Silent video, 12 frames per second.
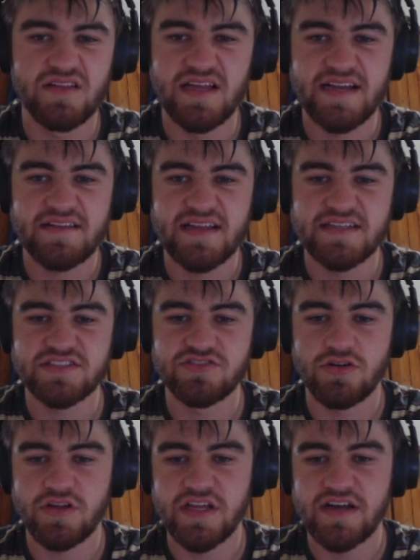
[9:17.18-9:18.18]
like that's
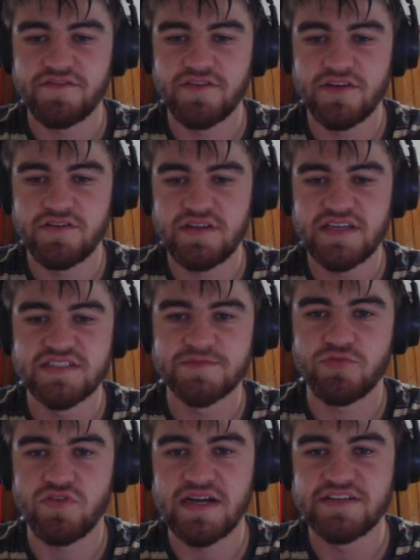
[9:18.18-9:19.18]
not enough at his
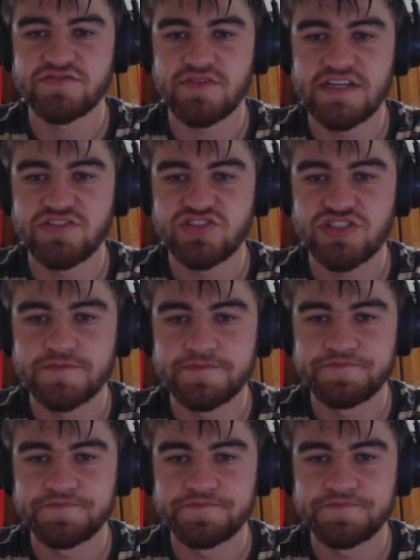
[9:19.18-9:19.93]
price range.